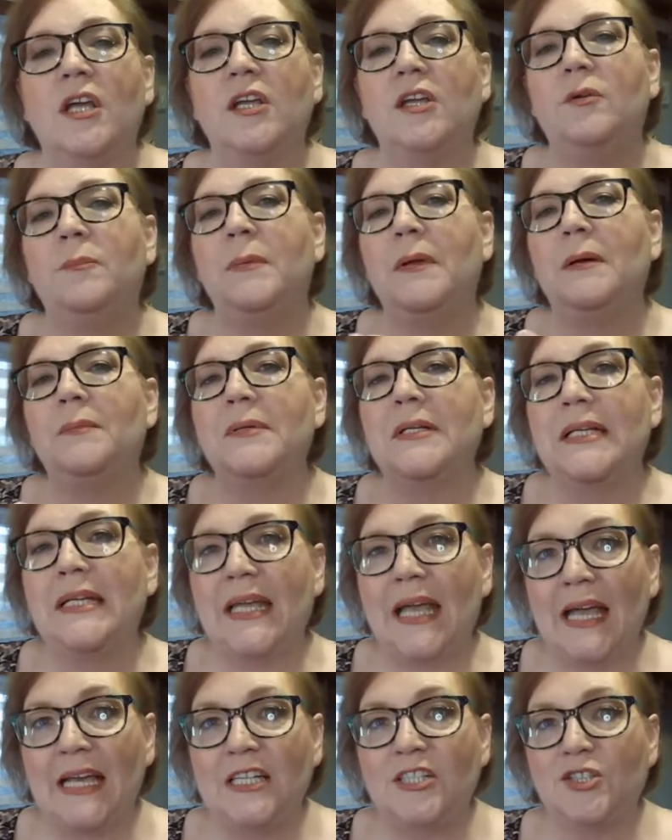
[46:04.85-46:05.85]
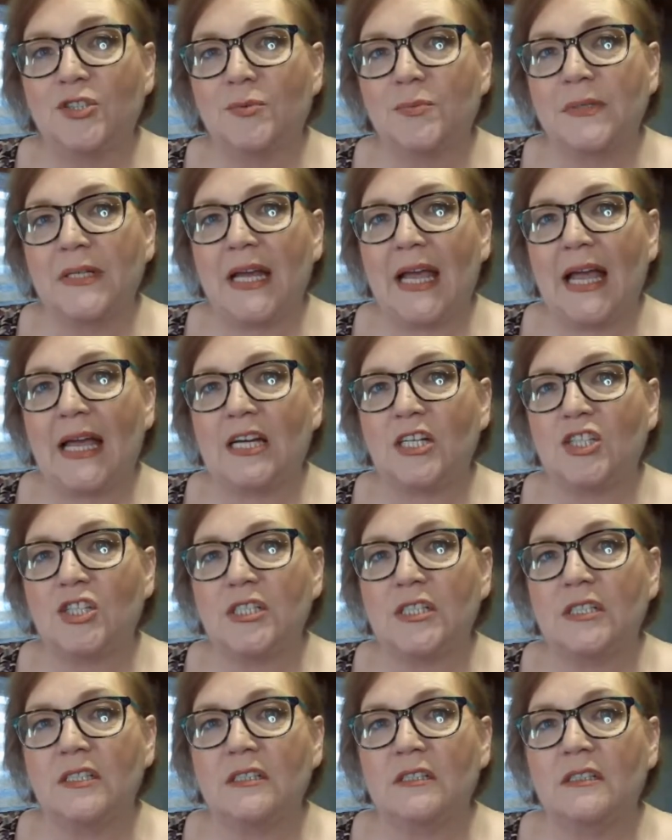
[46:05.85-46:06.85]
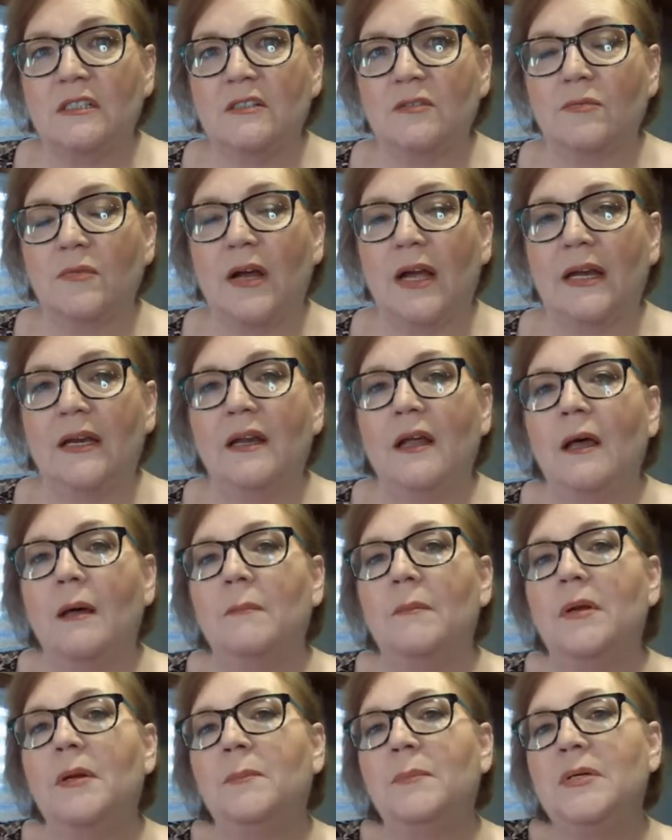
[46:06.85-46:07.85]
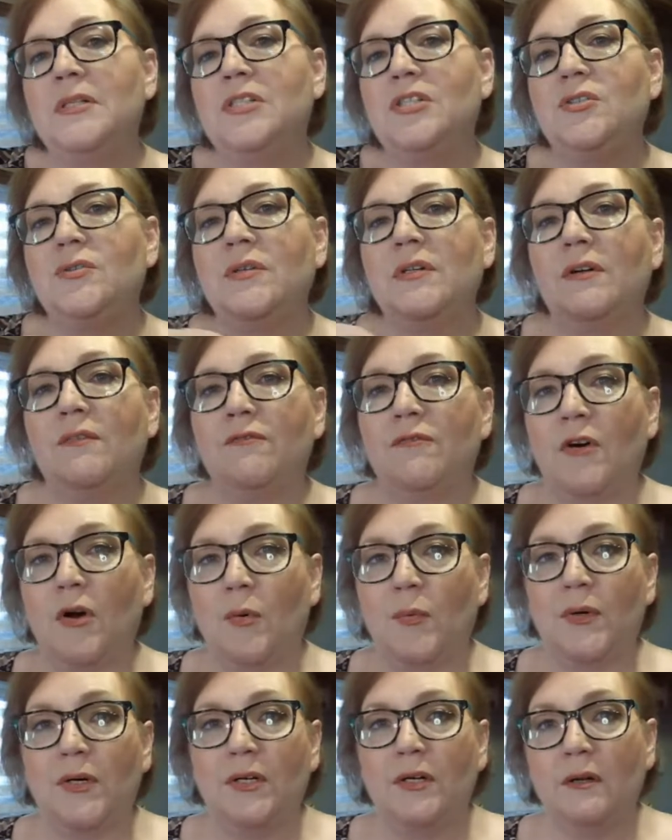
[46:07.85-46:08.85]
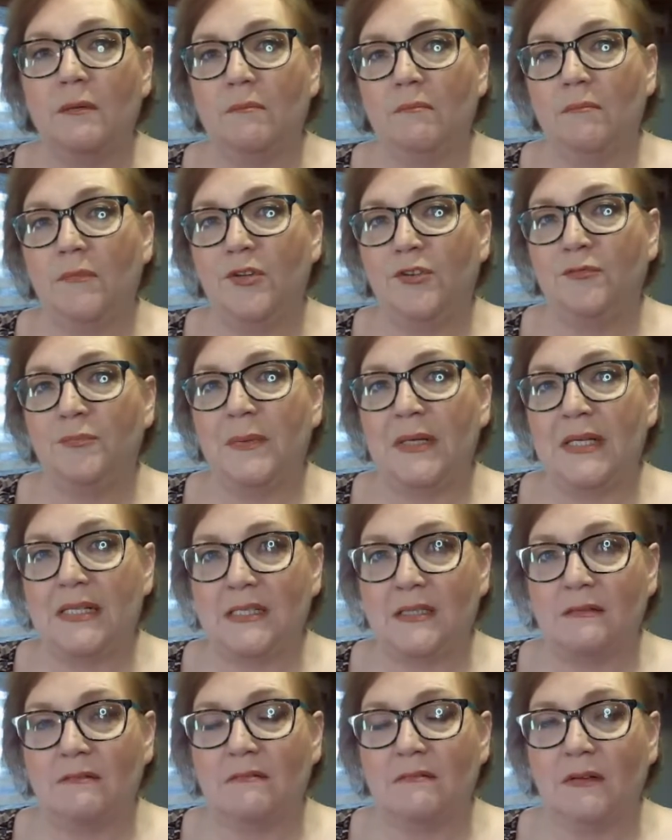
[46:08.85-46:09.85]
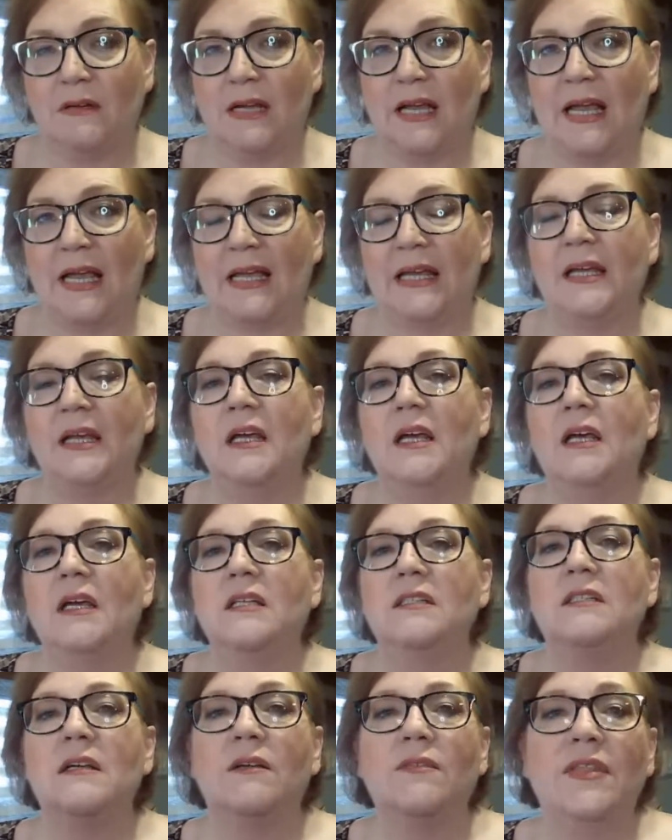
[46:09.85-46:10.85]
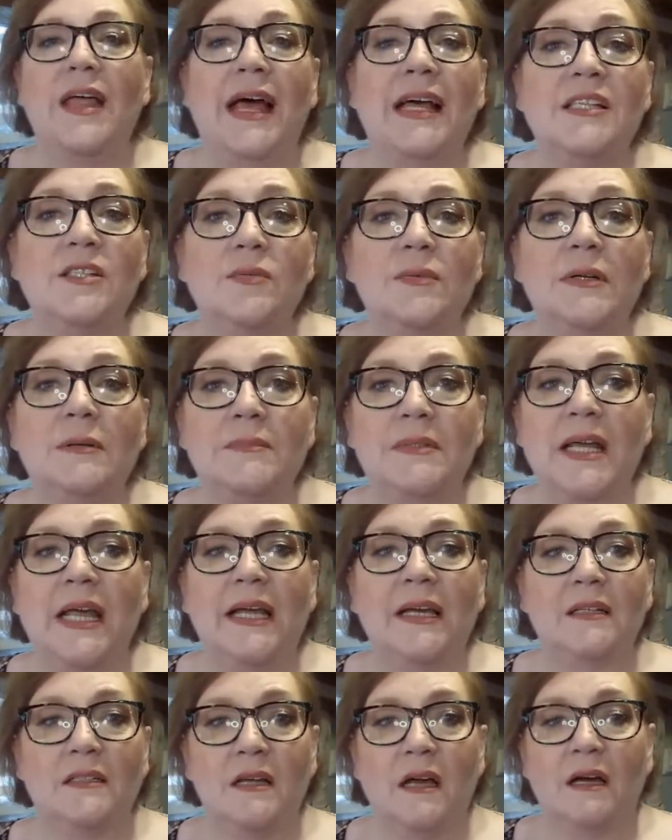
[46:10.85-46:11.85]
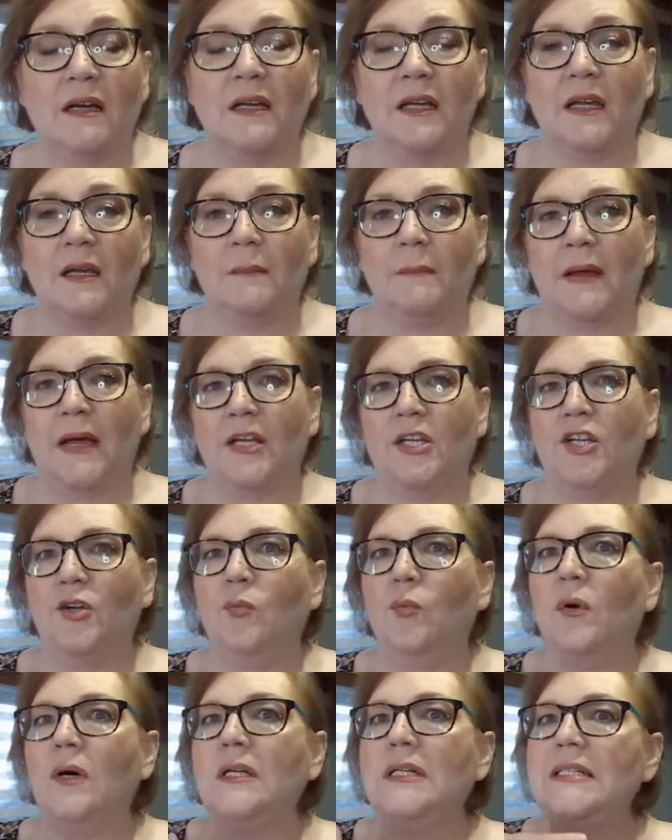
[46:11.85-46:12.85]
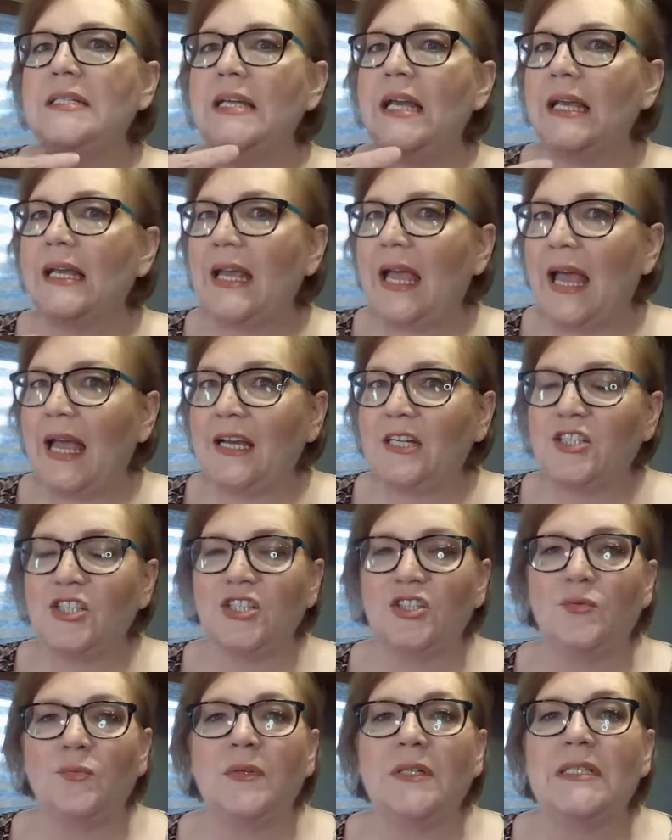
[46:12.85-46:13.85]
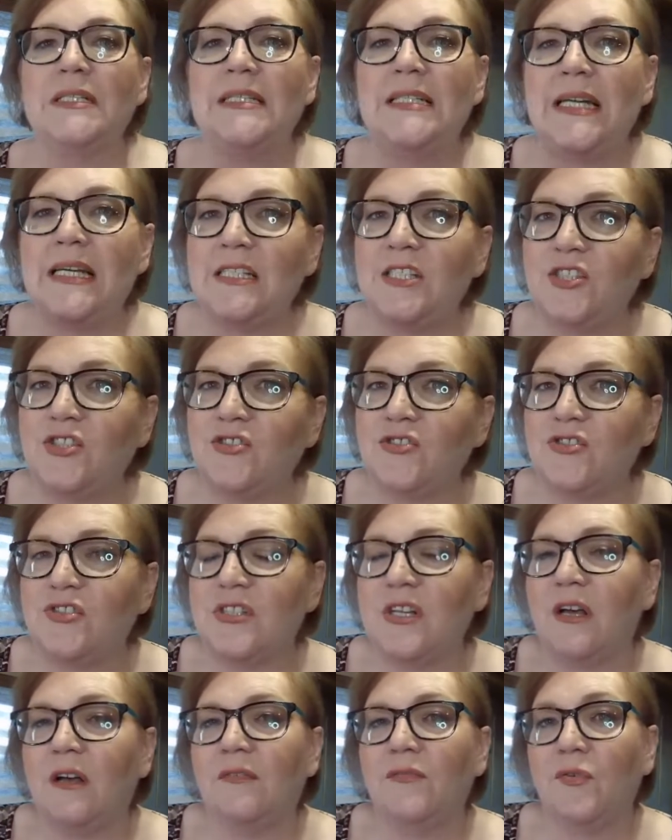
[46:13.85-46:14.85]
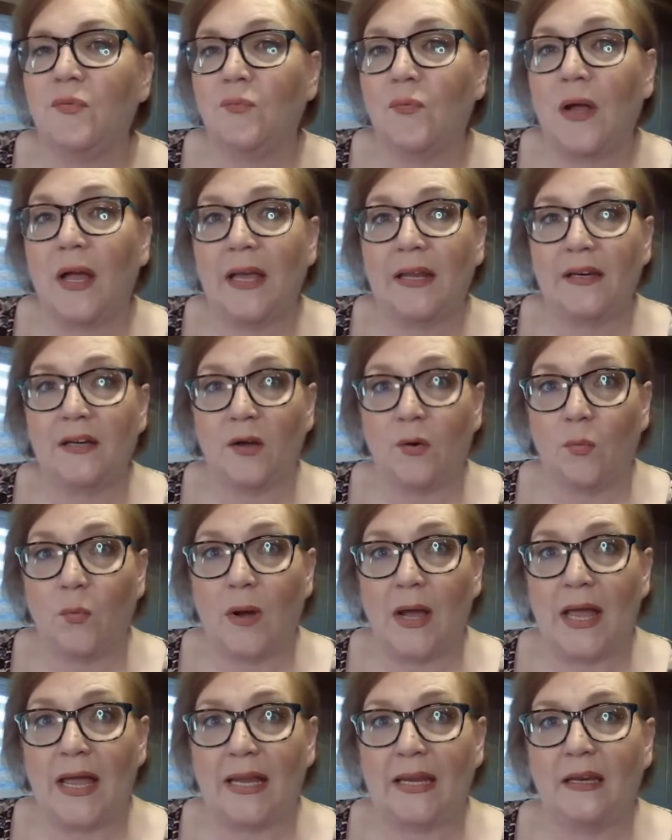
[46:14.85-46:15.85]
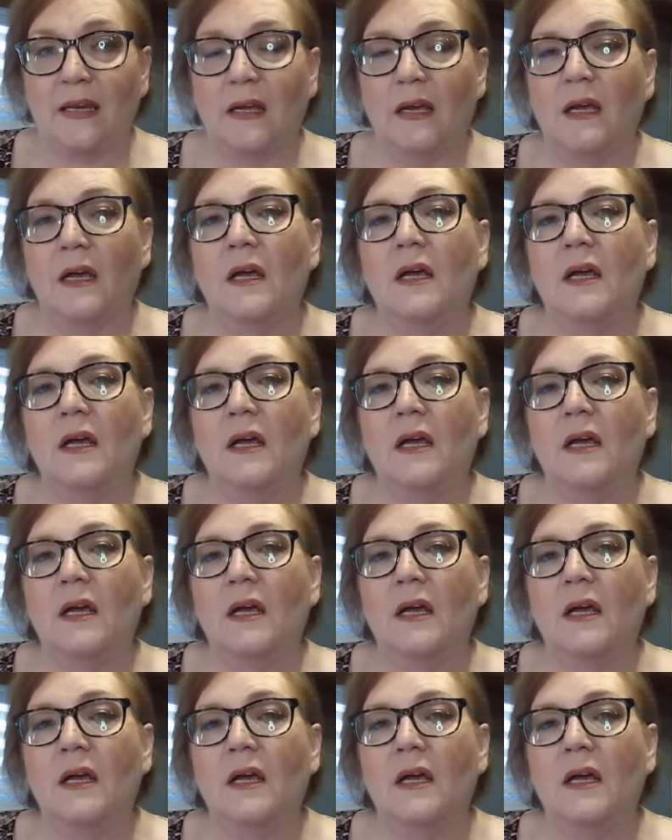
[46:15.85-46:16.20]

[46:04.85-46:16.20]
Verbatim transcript: You'd be able to gauge your reaction, right? But it puts you in a forward movement, okay? So that's what I'm take, talking about. You want to take action, you want to test yourself right away.